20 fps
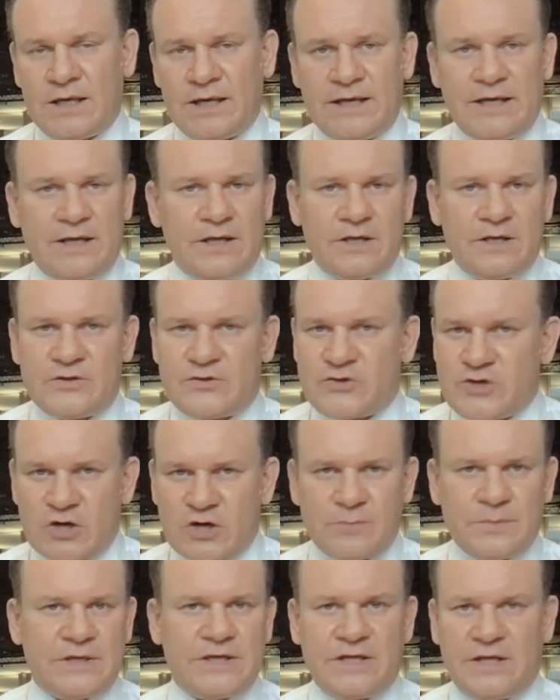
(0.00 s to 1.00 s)

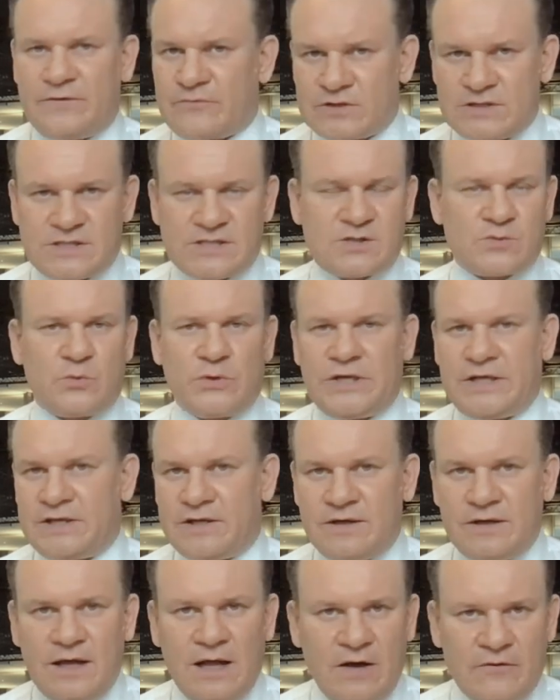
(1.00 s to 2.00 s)
Germany,
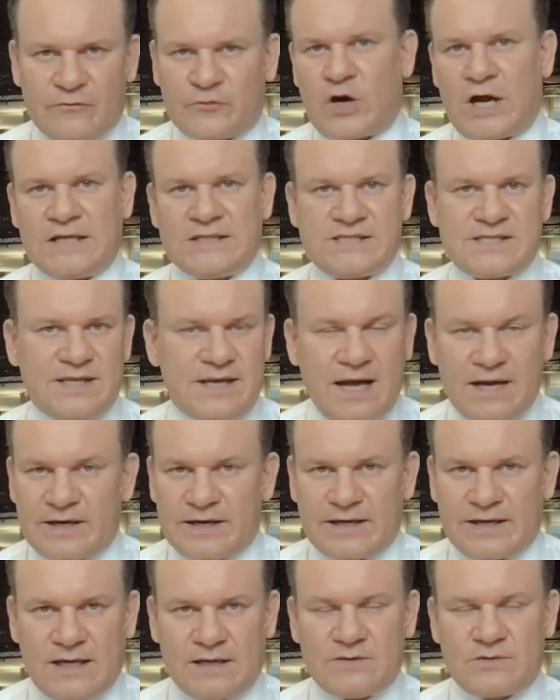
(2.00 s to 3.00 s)
Sweden, France, and other
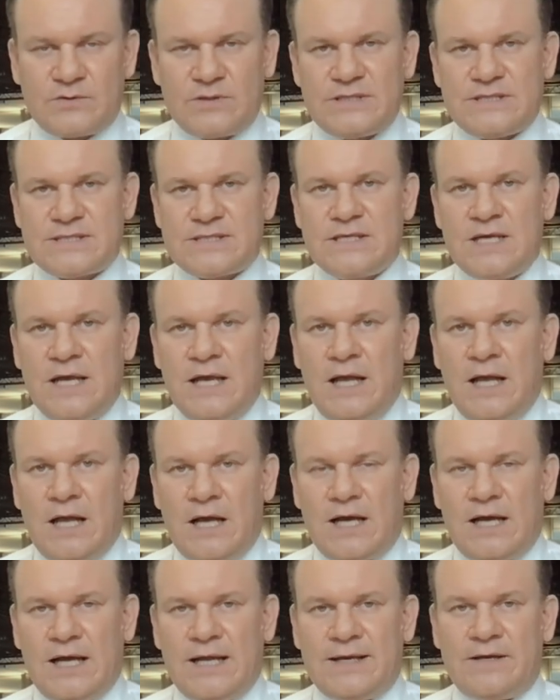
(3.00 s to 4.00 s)
countries.
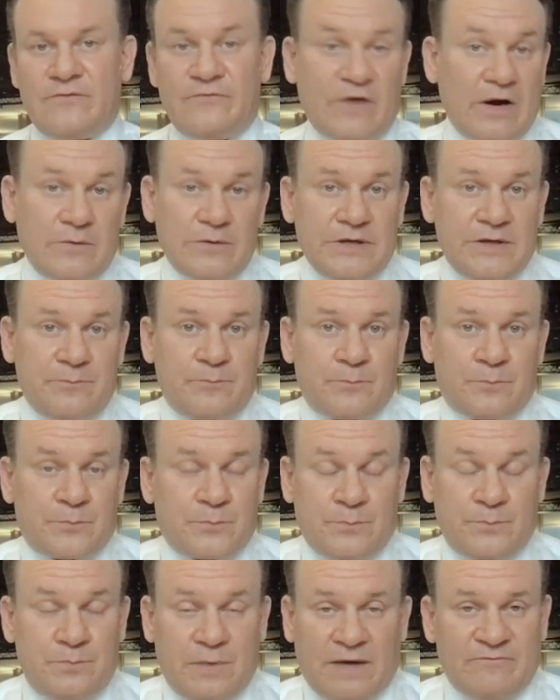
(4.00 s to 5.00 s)
And
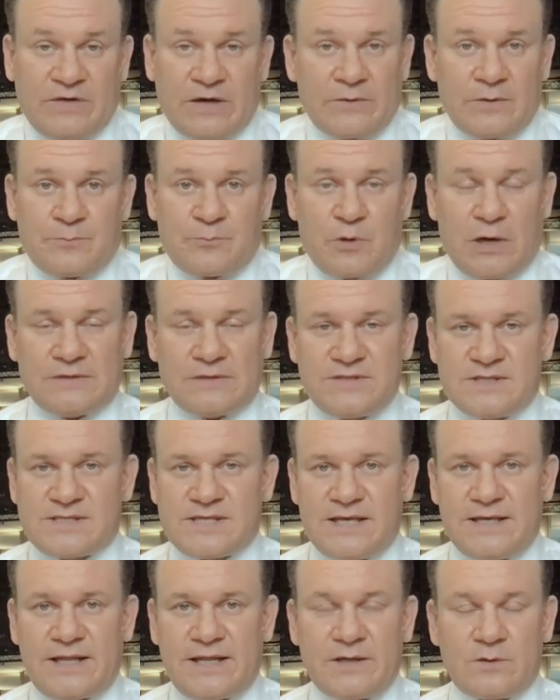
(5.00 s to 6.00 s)
I'm very proud to
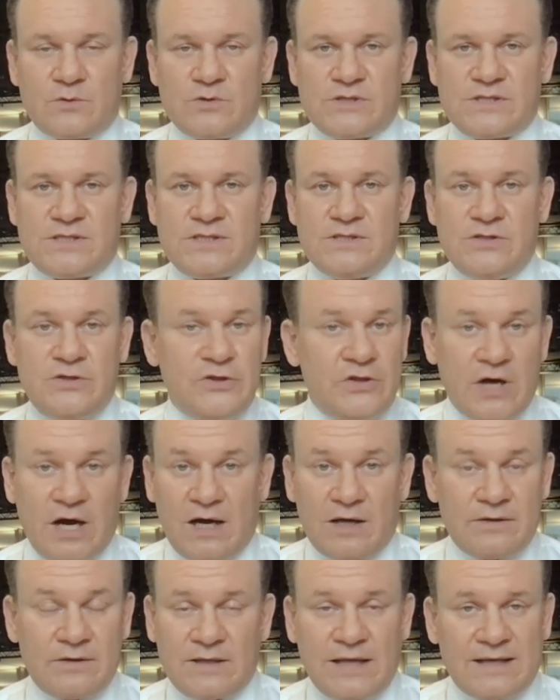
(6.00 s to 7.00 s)
say that there was
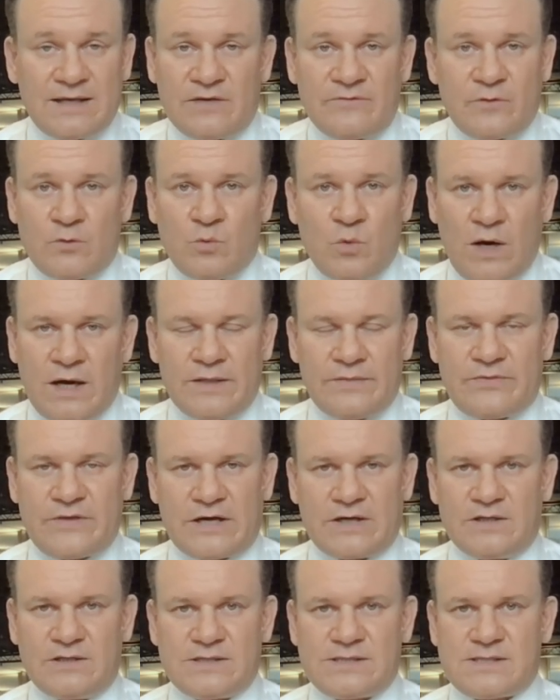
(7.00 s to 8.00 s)
not even one
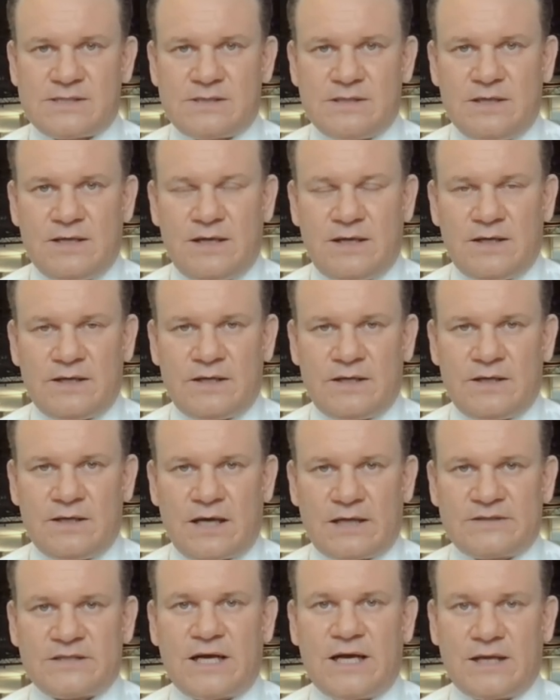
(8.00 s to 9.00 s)
terrorist
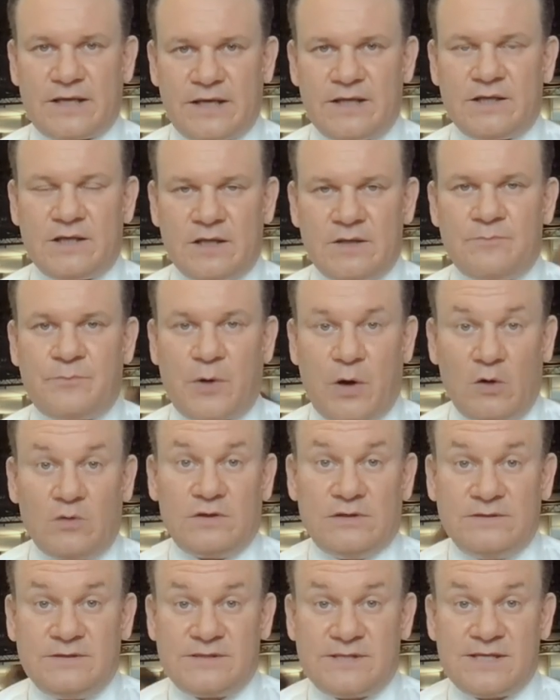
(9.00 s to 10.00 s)
attack in
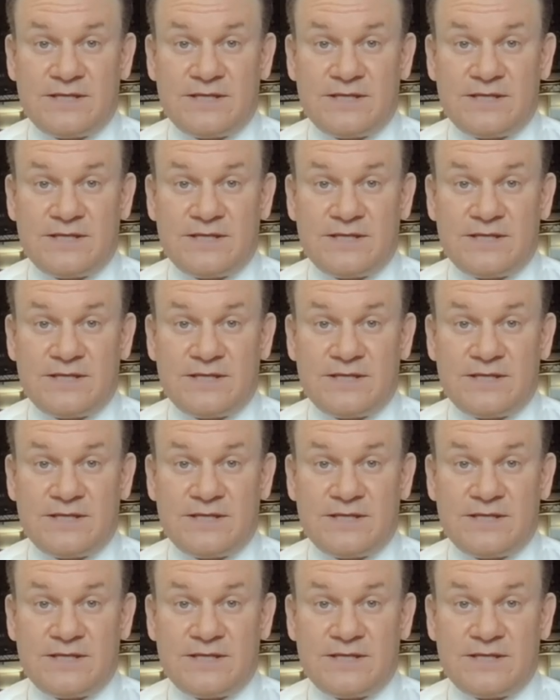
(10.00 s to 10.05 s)
Poland.